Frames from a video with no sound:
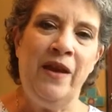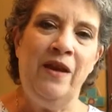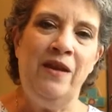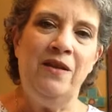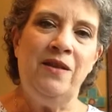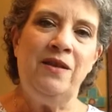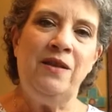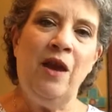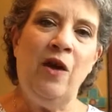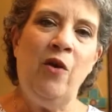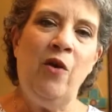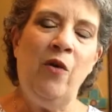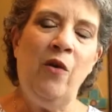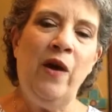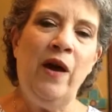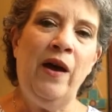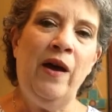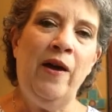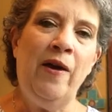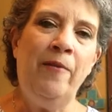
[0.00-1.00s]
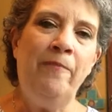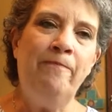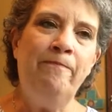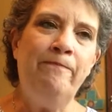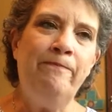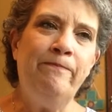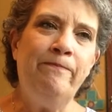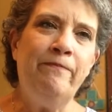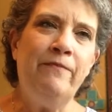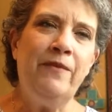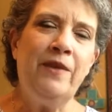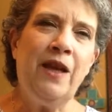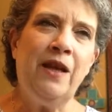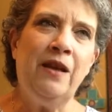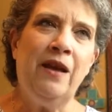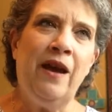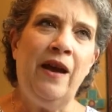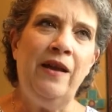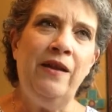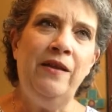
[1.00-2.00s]
So
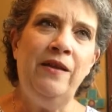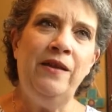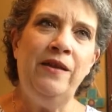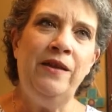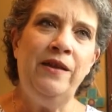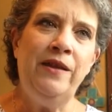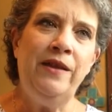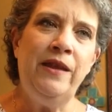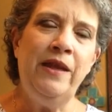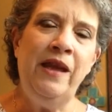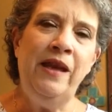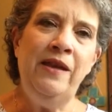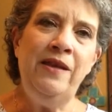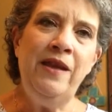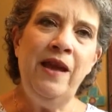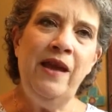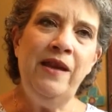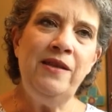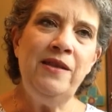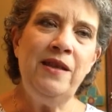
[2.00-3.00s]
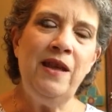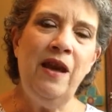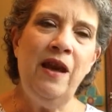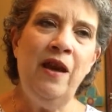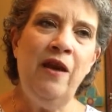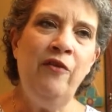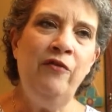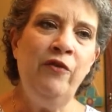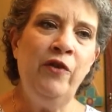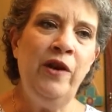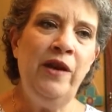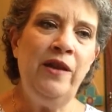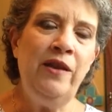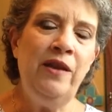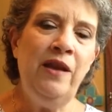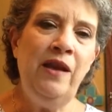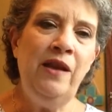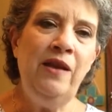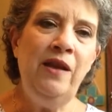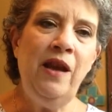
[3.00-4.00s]
I think that's
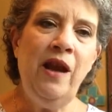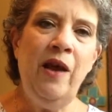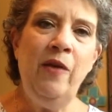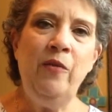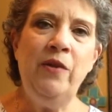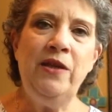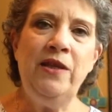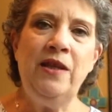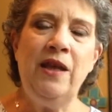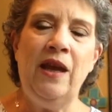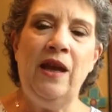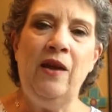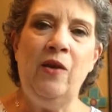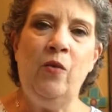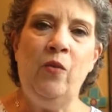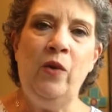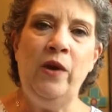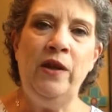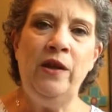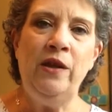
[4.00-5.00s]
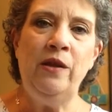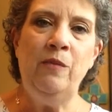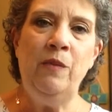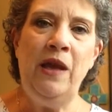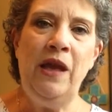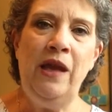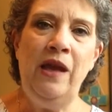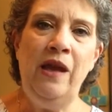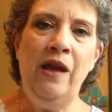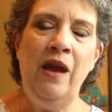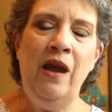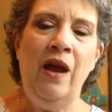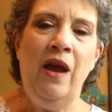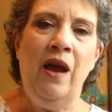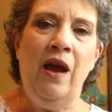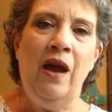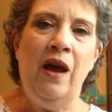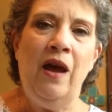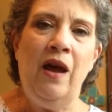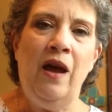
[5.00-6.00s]
everything that I would take with me.
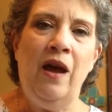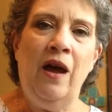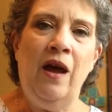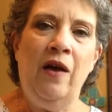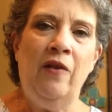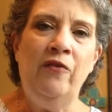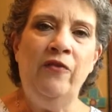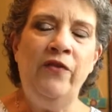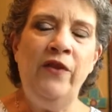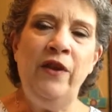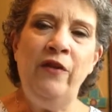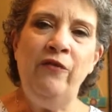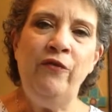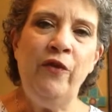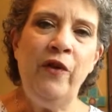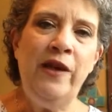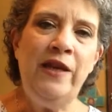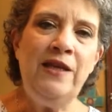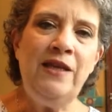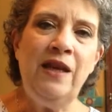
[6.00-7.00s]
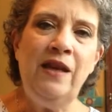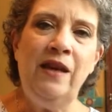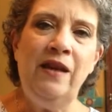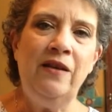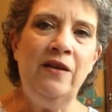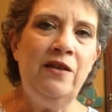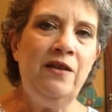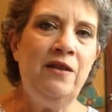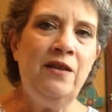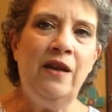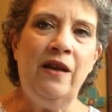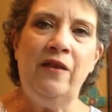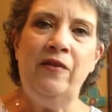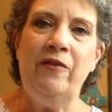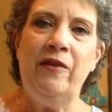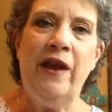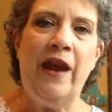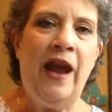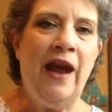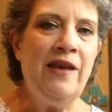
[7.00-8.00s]
Feel free to
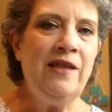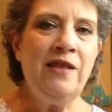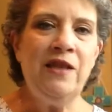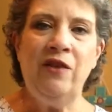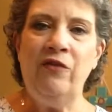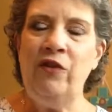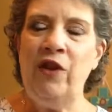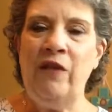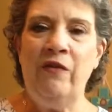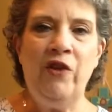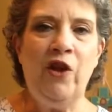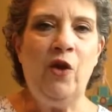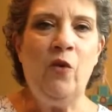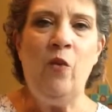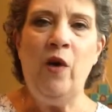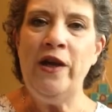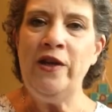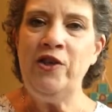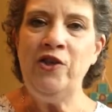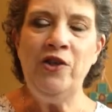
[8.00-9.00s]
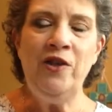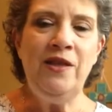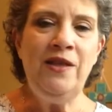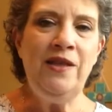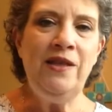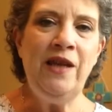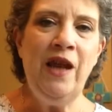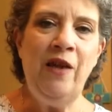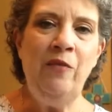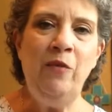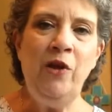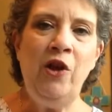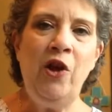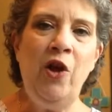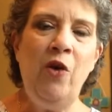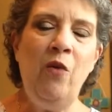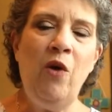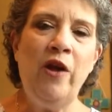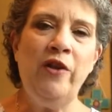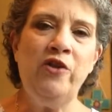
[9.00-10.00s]
ask if you have any questions down
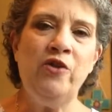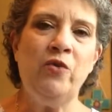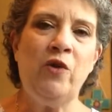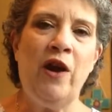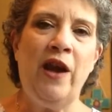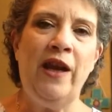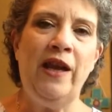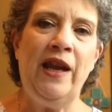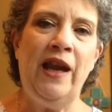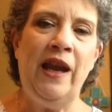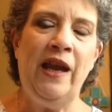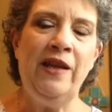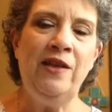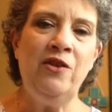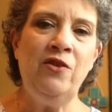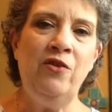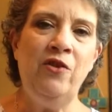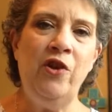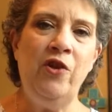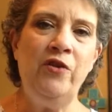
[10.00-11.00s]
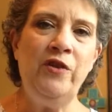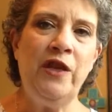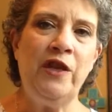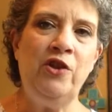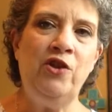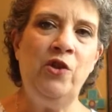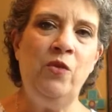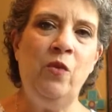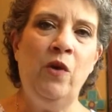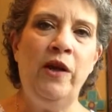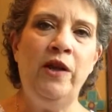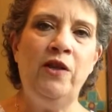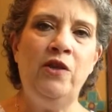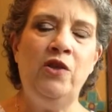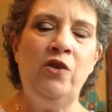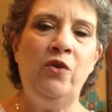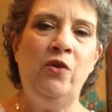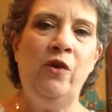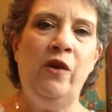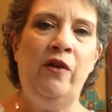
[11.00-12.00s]
below. I'll try and answer those. I do want to
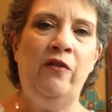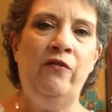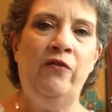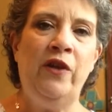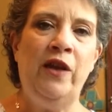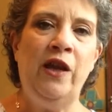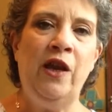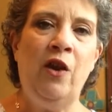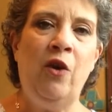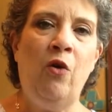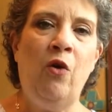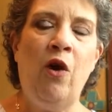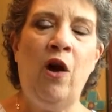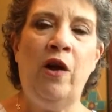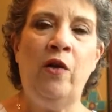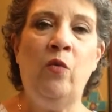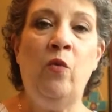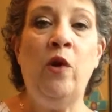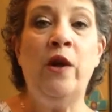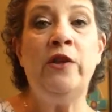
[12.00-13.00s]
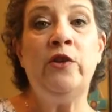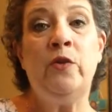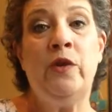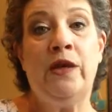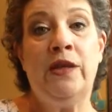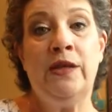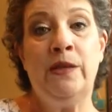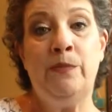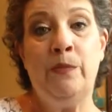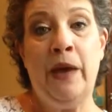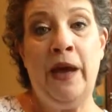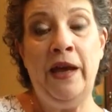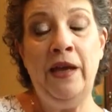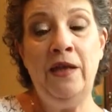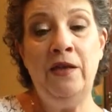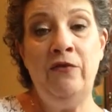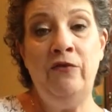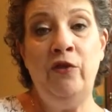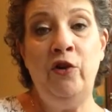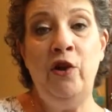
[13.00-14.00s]
do a video on what to
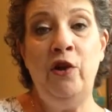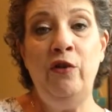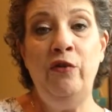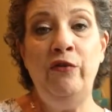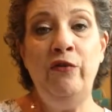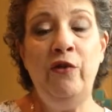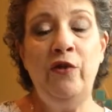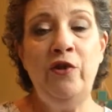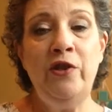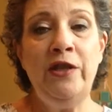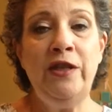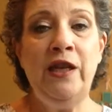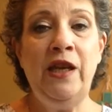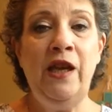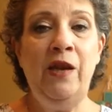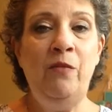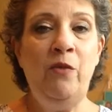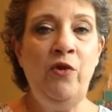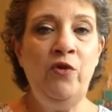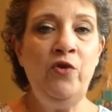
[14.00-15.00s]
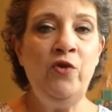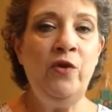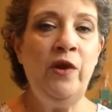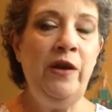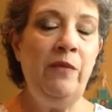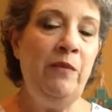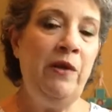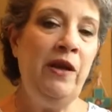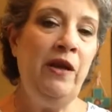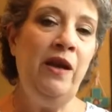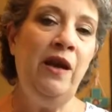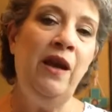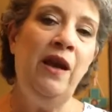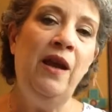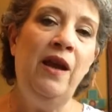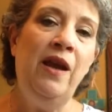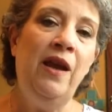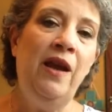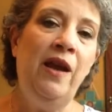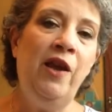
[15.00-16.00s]
expect for your first chemo treatment
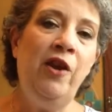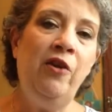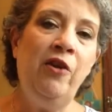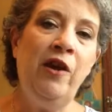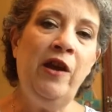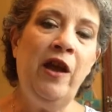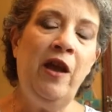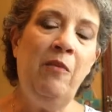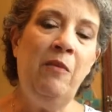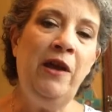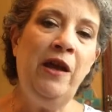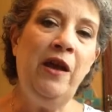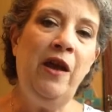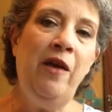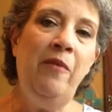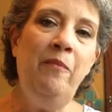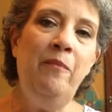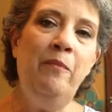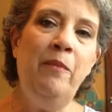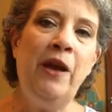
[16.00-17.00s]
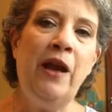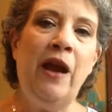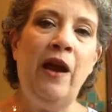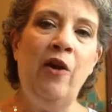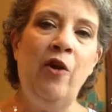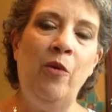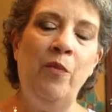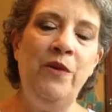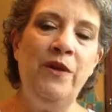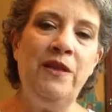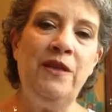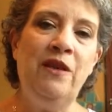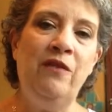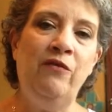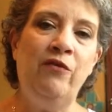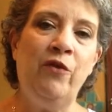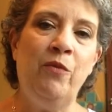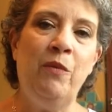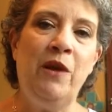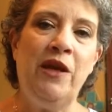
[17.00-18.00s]
here coming up, but I hope this
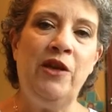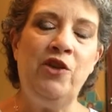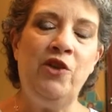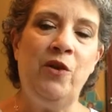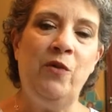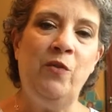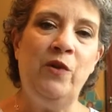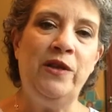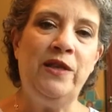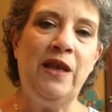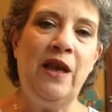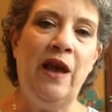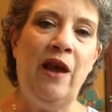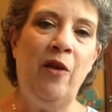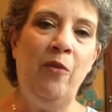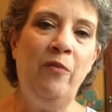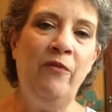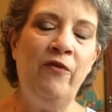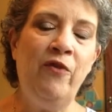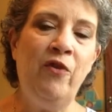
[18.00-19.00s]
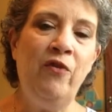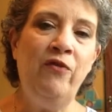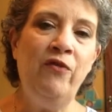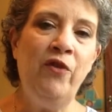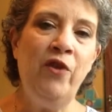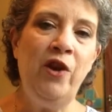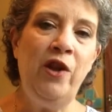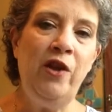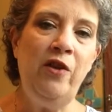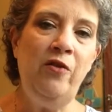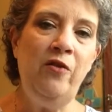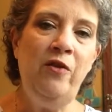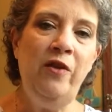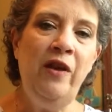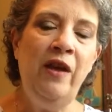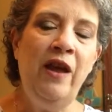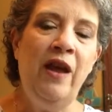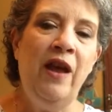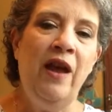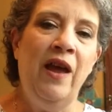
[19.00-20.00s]
information was helpful for you,
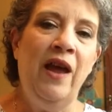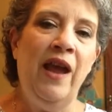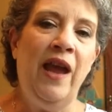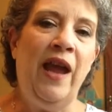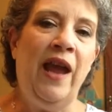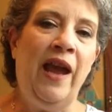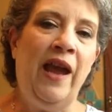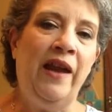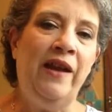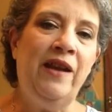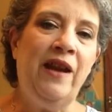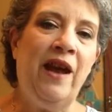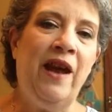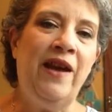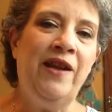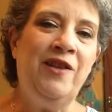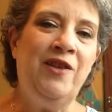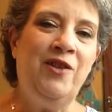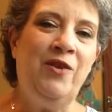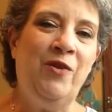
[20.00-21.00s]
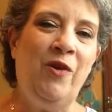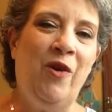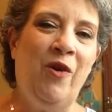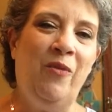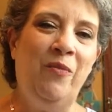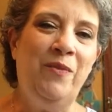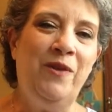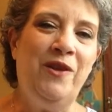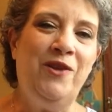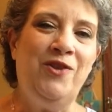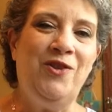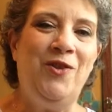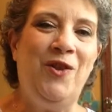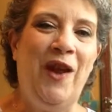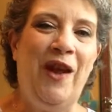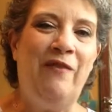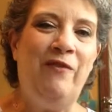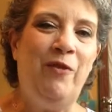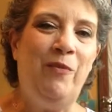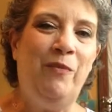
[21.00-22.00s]
and I do hope that you
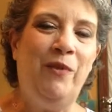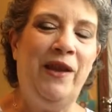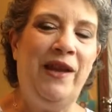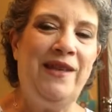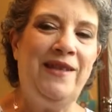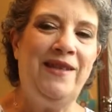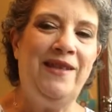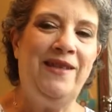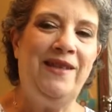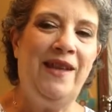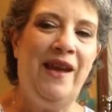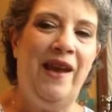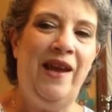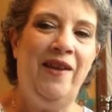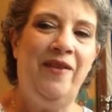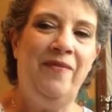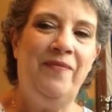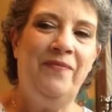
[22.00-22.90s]
have a blessed day.